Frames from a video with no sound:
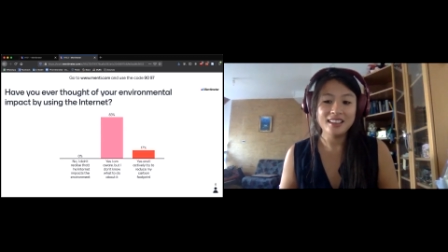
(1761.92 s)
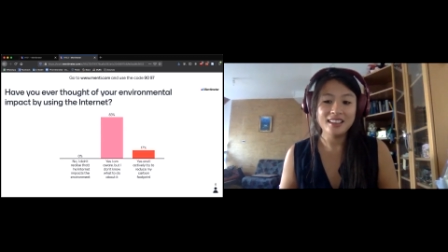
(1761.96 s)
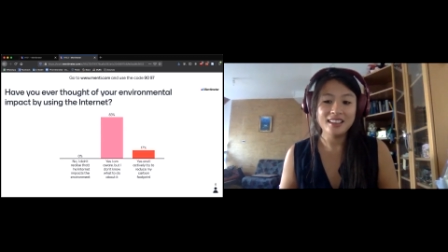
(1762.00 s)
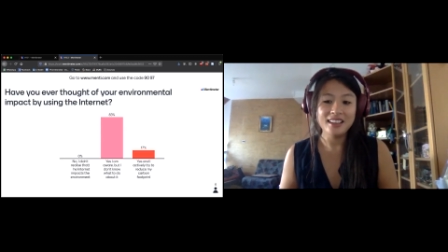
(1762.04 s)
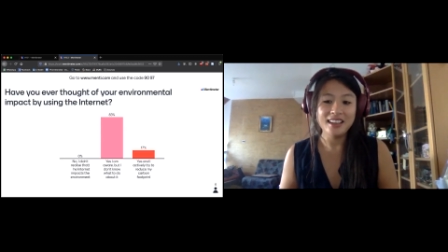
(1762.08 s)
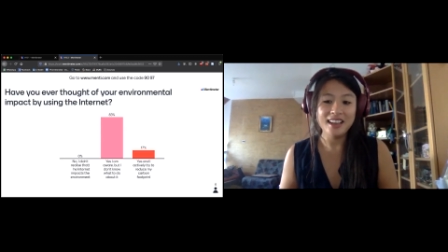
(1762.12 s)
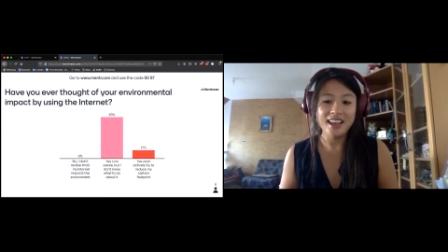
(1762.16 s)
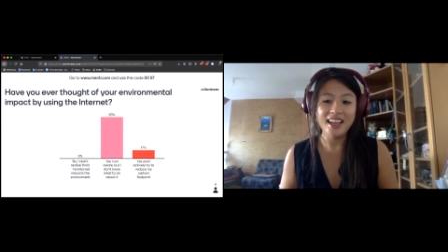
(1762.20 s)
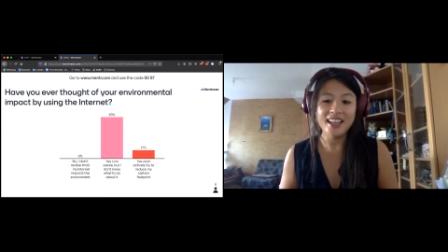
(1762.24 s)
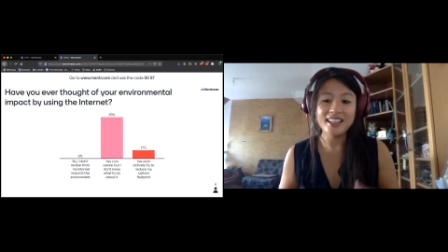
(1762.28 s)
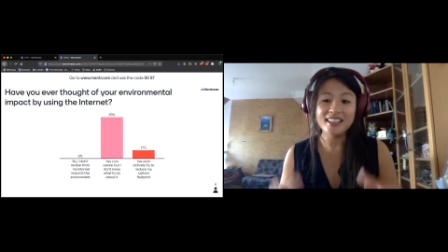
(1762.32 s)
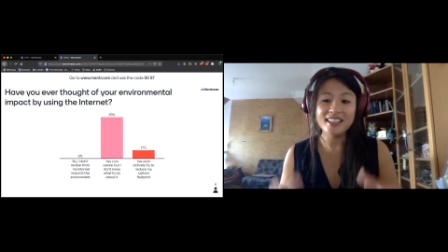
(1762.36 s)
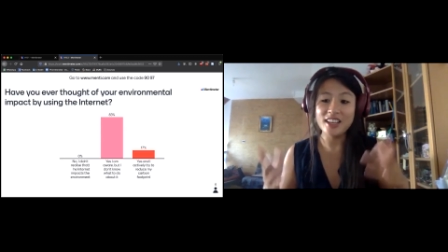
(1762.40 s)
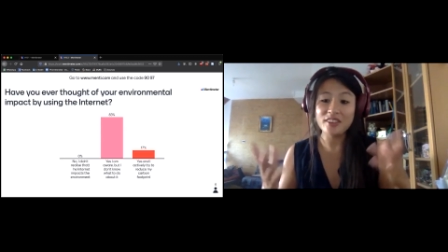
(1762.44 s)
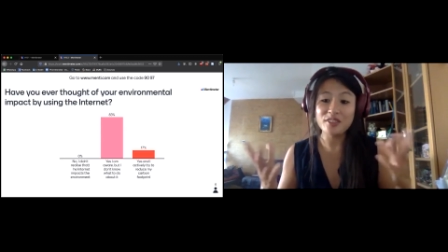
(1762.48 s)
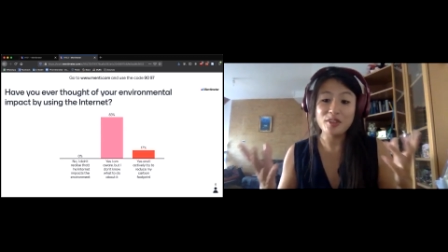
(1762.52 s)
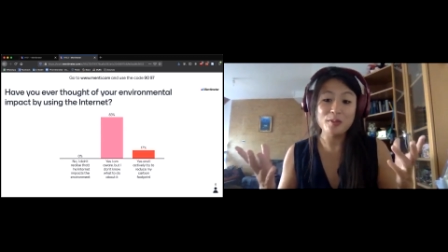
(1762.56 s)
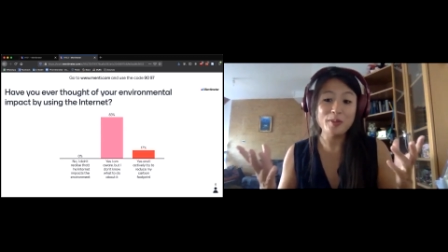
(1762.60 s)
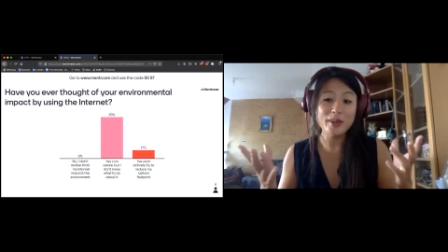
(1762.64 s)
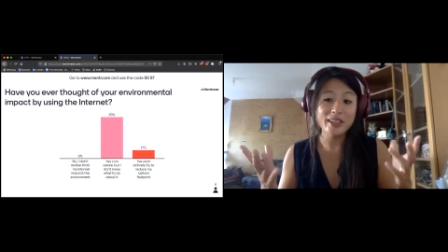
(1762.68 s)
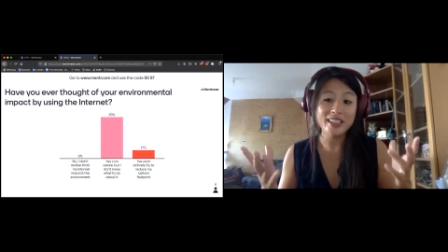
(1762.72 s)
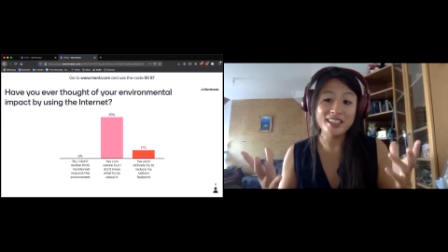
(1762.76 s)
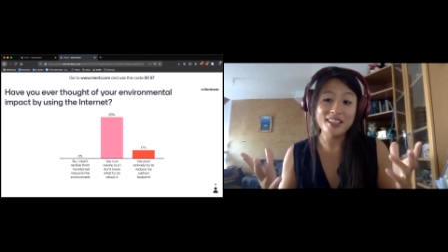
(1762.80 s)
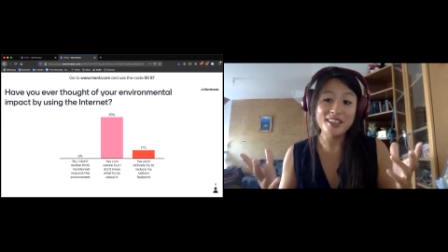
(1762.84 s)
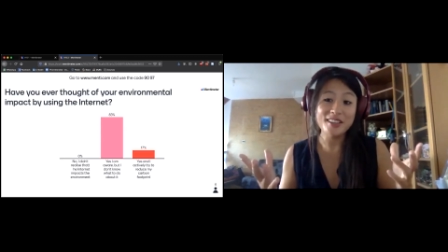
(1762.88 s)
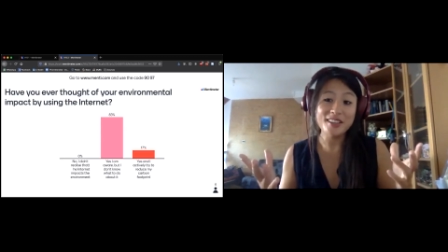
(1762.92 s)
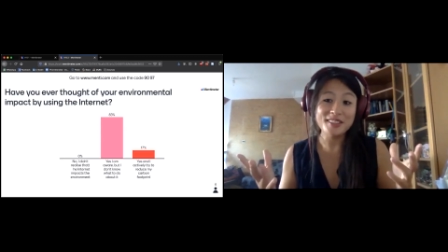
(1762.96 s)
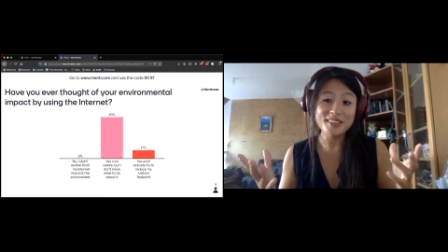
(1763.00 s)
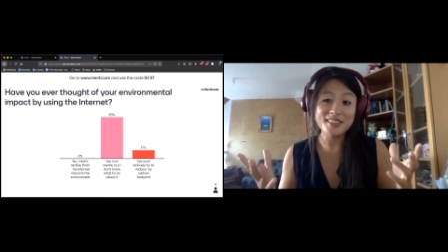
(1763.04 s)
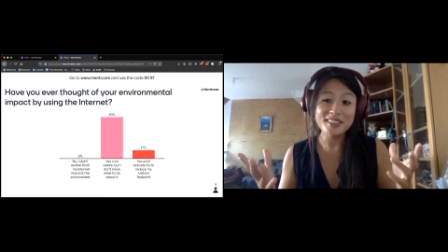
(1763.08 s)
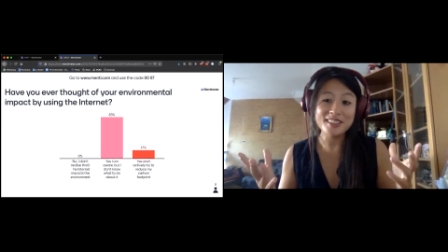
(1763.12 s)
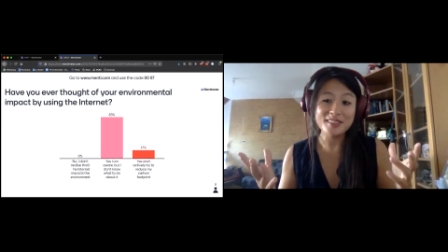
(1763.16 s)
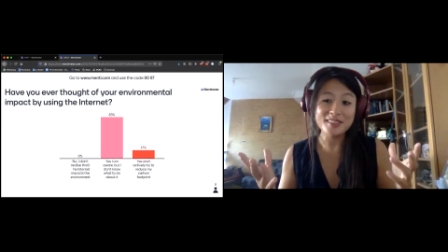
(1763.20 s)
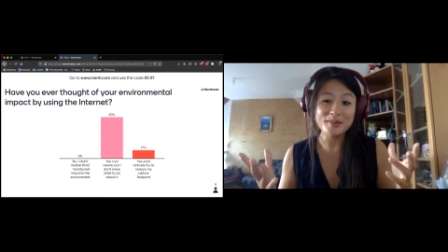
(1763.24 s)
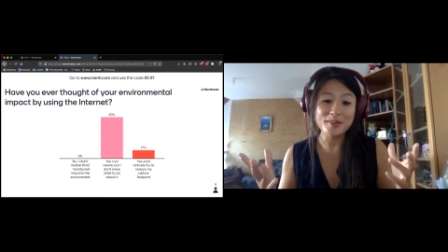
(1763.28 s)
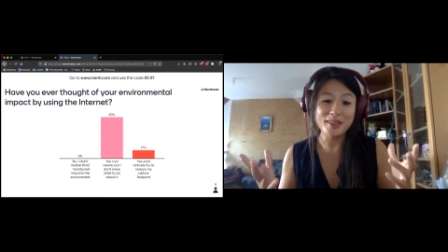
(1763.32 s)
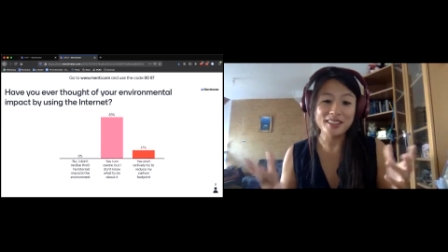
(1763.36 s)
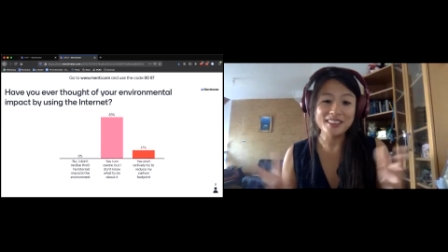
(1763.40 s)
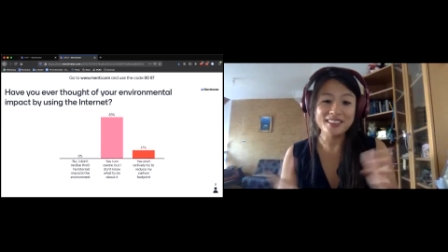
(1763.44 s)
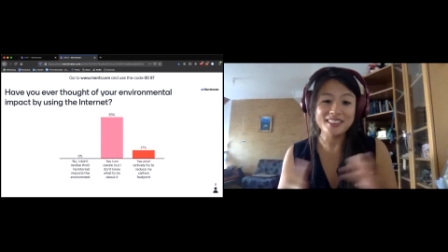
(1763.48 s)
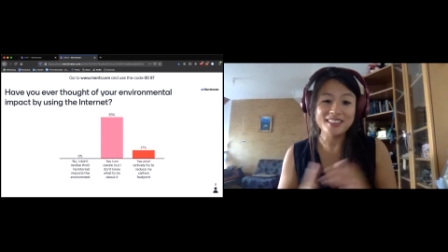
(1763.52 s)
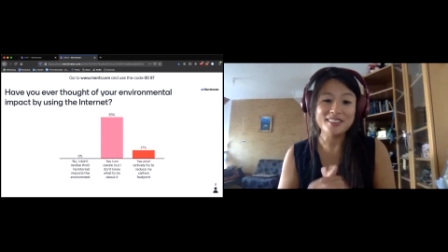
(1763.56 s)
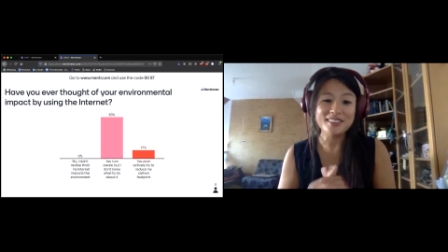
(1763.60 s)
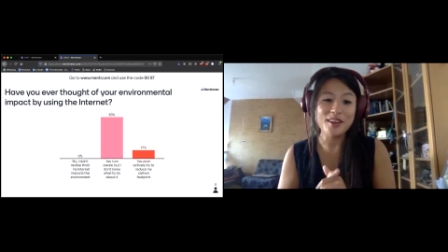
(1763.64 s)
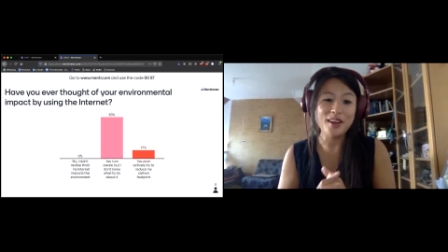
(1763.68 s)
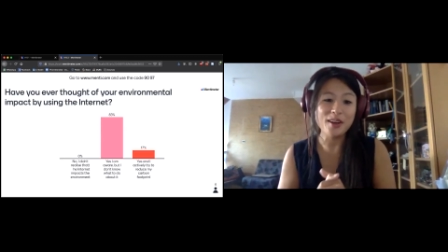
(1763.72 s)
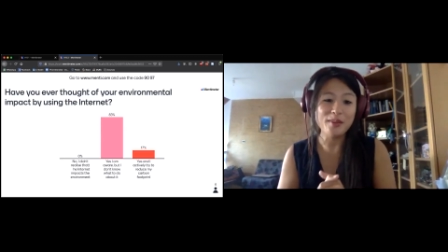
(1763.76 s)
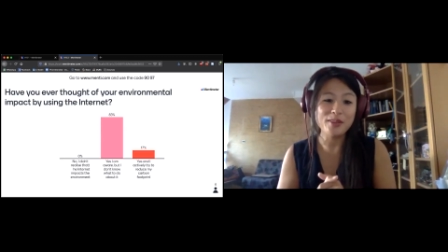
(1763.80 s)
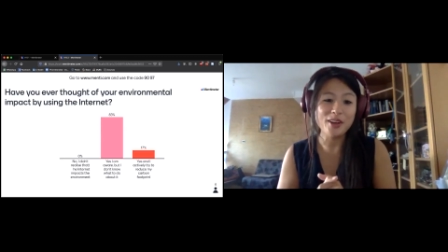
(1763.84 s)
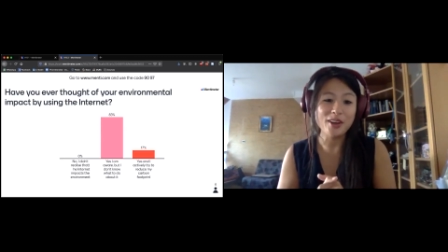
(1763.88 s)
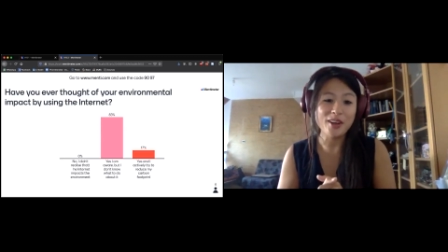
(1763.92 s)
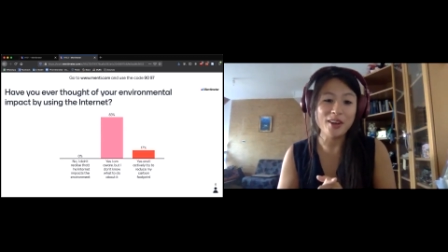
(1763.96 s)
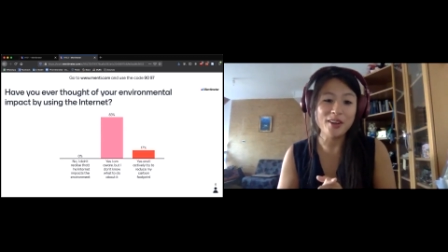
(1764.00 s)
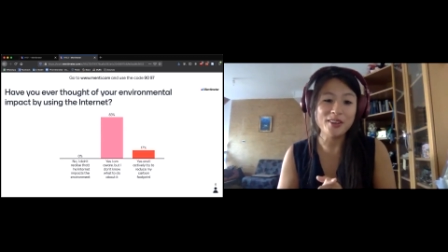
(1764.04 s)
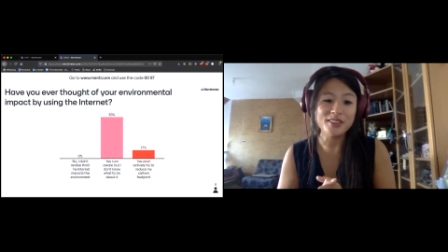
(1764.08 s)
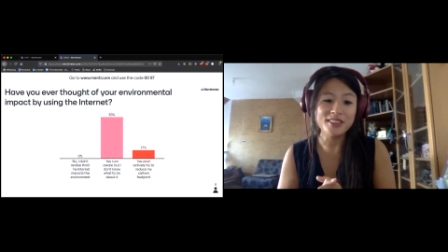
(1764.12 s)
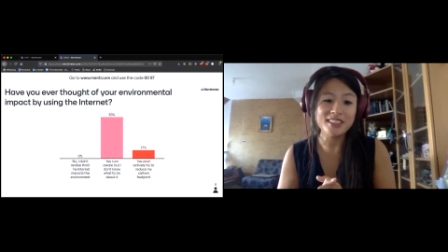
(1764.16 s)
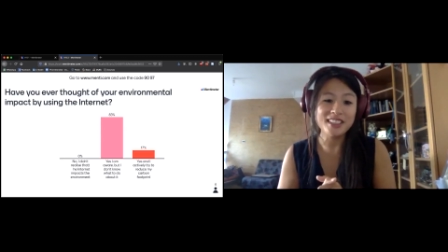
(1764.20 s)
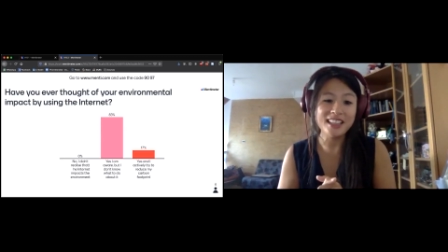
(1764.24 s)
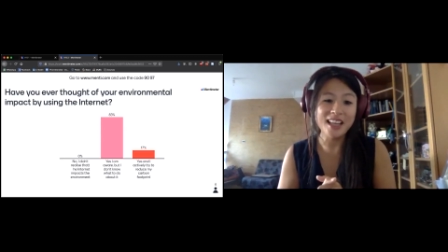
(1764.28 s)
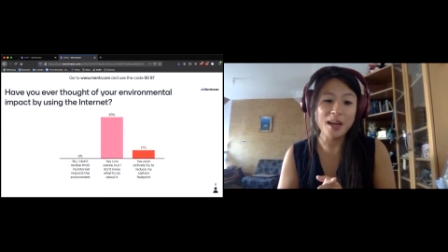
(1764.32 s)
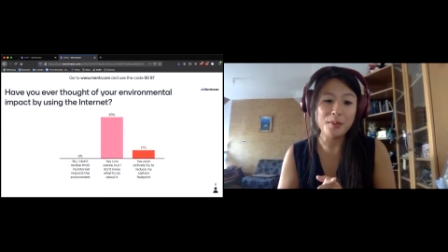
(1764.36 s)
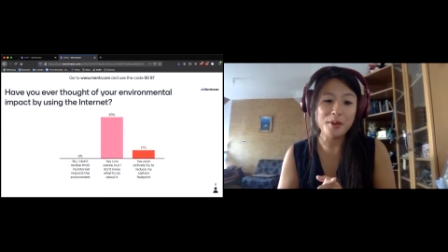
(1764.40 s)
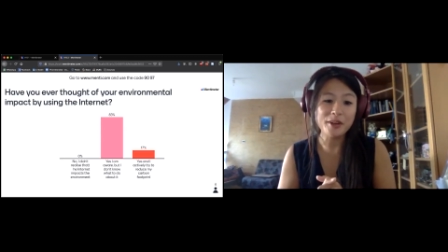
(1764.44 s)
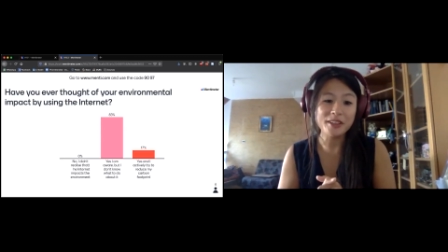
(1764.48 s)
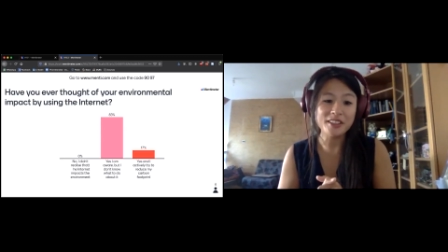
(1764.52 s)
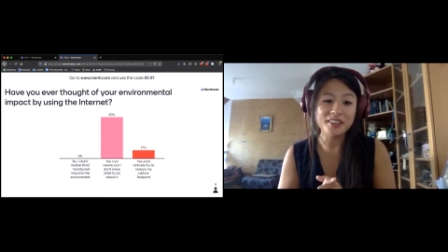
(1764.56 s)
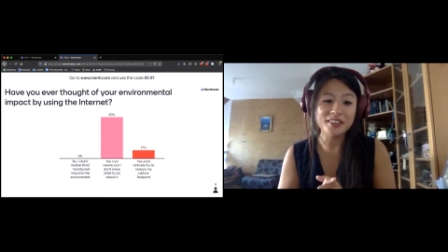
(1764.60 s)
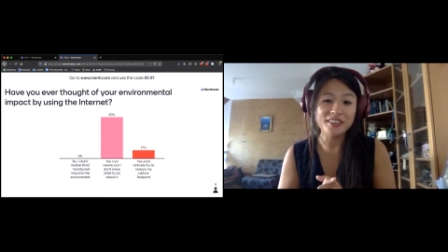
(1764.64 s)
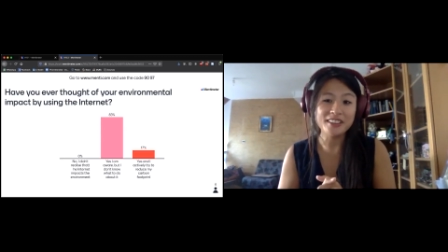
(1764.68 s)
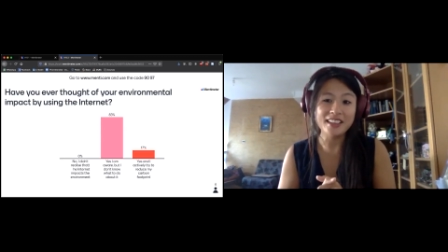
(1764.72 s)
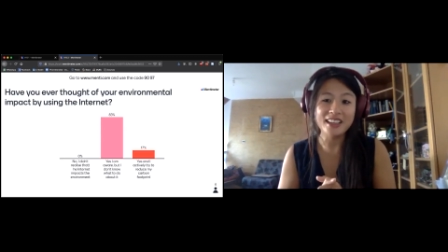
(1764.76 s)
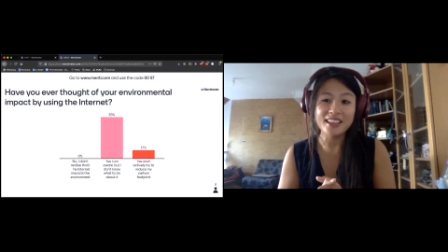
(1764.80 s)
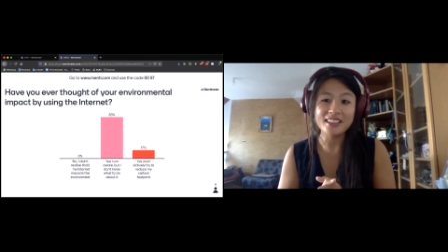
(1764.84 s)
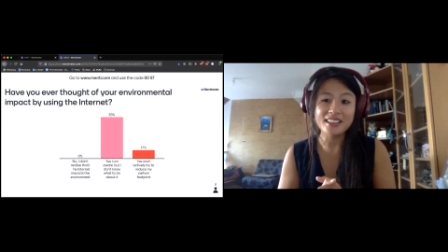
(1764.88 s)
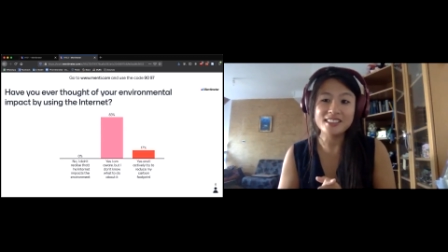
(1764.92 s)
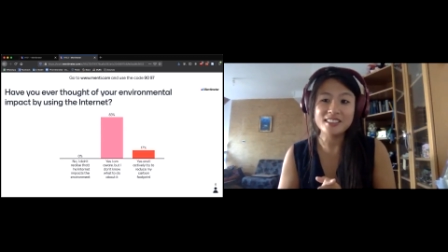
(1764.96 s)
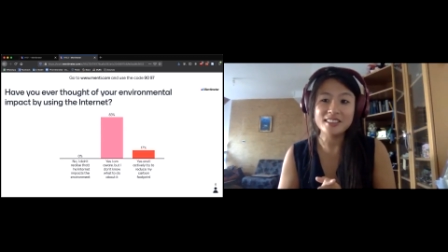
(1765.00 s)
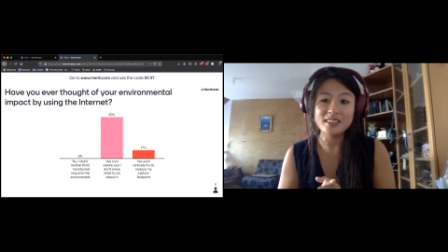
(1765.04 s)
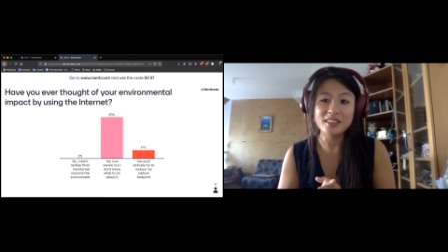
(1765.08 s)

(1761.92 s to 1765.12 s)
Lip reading: And everybody knows this one, so I'm not going to elaborate on that.